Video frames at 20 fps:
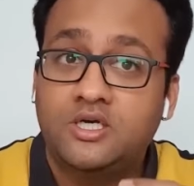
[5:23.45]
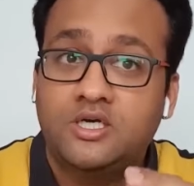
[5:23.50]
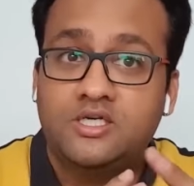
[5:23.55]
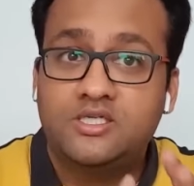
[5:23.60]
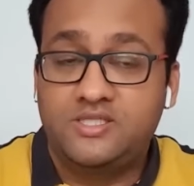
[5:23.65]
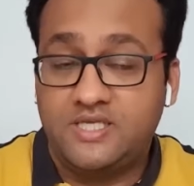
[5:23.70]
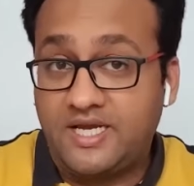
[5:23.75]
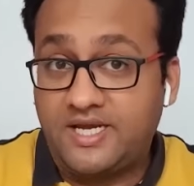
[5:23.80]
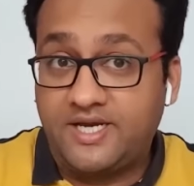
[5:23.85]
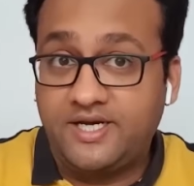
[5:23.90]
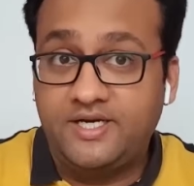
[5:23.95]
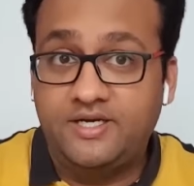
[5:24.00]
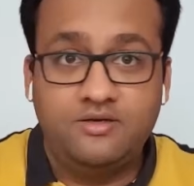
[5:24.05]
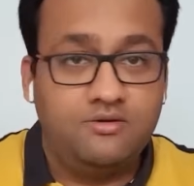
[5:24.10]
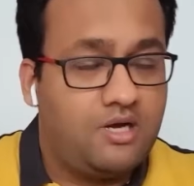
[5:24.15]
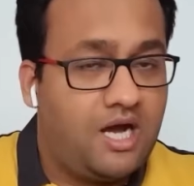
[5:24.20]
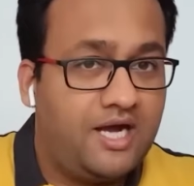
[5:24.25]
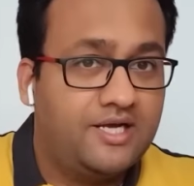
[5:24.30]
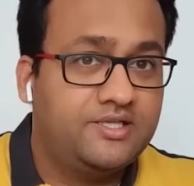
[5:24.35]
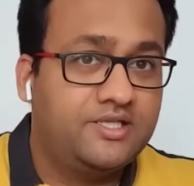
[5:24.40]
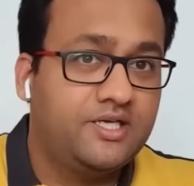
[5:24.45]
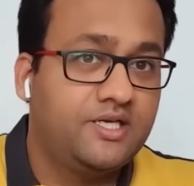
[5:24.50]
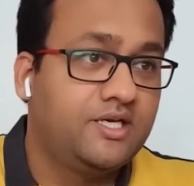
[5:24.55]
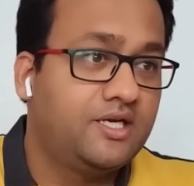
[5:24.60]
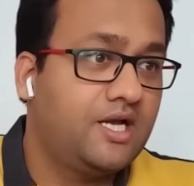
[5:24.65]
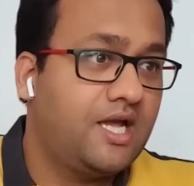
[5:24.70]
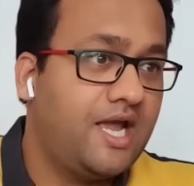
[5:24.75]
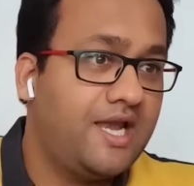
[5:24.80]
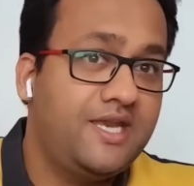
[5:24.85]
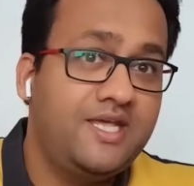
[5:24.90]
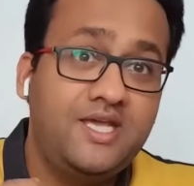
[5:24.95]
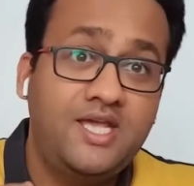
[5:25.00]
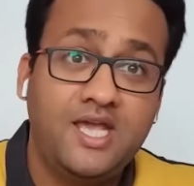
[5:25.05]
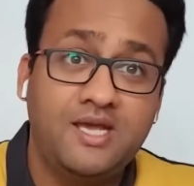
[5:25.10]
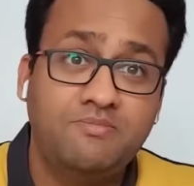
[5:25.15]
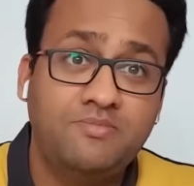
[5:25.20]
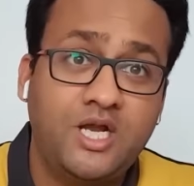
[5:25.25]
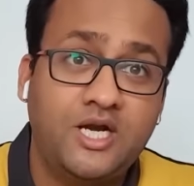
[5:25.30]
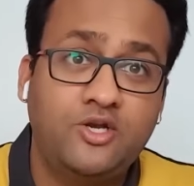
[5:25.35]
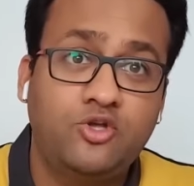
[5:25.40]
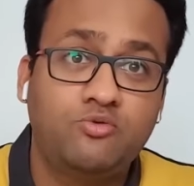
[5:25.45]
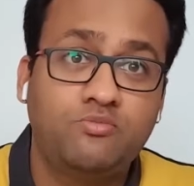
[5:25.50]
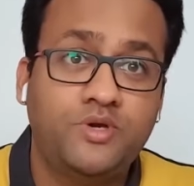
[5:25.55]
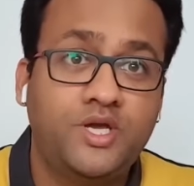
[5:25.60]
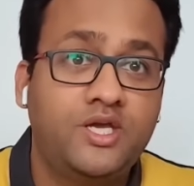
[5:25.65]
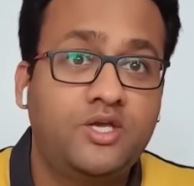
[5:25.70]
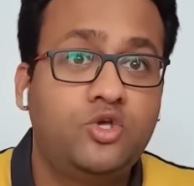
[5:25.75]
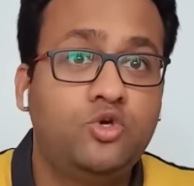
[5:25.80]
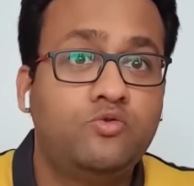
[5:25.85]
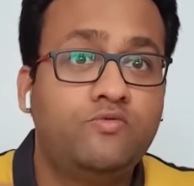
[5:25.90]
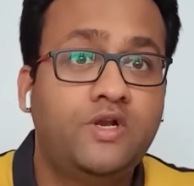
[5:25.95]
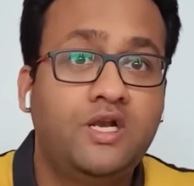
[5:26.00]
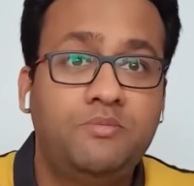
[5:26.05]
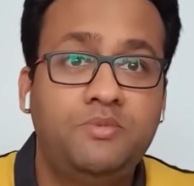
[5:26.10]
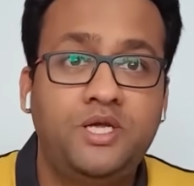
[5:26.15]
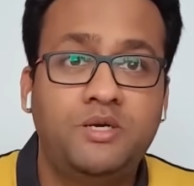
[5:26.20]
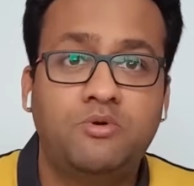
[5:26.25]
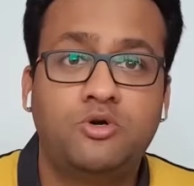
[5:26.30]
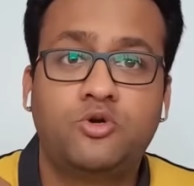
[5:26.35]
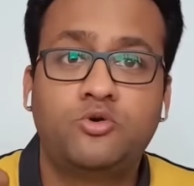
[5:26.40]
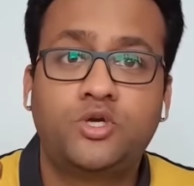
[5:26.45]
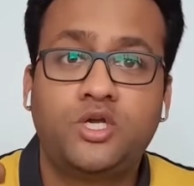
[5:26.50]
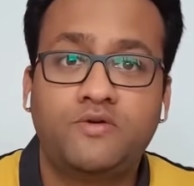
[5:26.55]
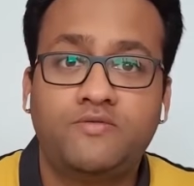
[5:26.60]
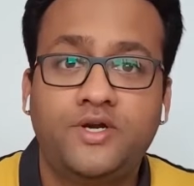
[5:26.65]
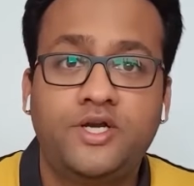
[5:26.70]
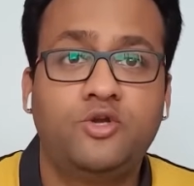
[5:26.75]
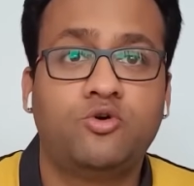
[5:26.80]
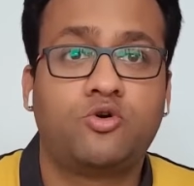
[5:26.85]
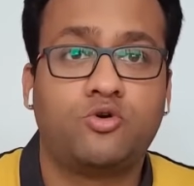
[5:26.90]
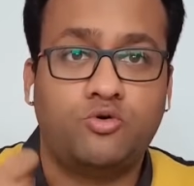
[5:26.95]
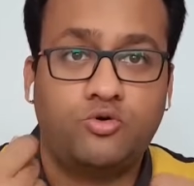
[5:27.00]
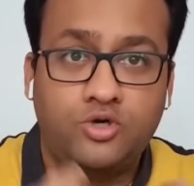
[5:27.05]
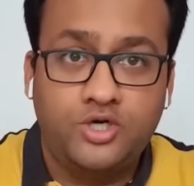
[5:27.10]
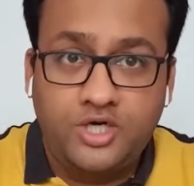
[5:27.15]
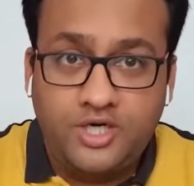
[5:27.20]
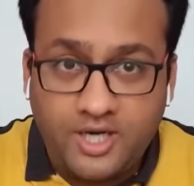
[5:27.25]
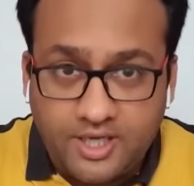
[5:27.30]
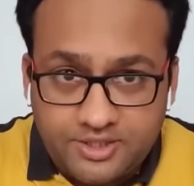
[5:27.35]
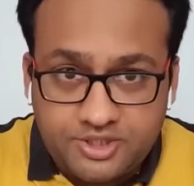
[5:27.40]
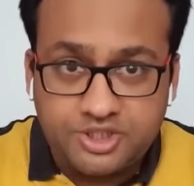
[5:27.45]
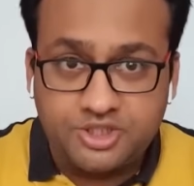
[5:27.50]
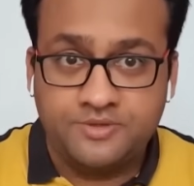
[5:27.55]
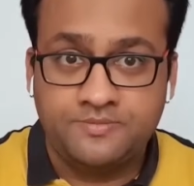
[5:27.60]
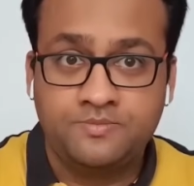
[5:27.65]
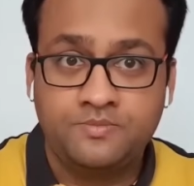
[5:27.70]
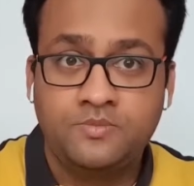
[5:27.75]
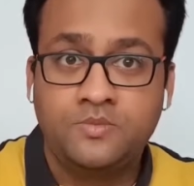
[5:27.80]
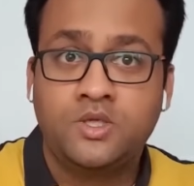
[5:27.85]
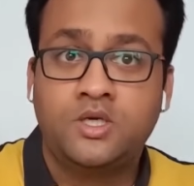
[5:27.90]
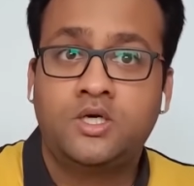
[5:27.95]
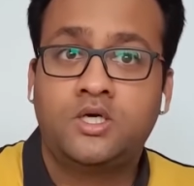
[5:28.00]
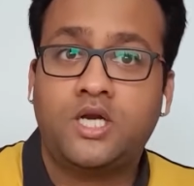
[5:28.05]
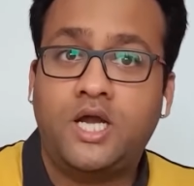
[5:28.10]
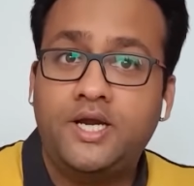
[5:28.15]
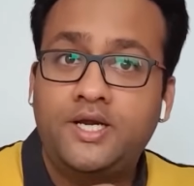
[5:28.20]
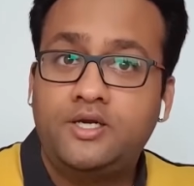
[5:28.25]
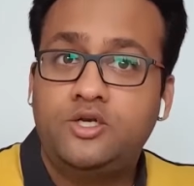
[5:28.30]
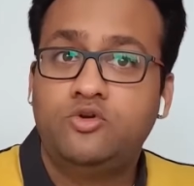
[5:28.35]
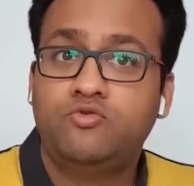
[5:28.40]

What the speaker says: Second, I think any game that you make, you will be able to give it your own touch, right?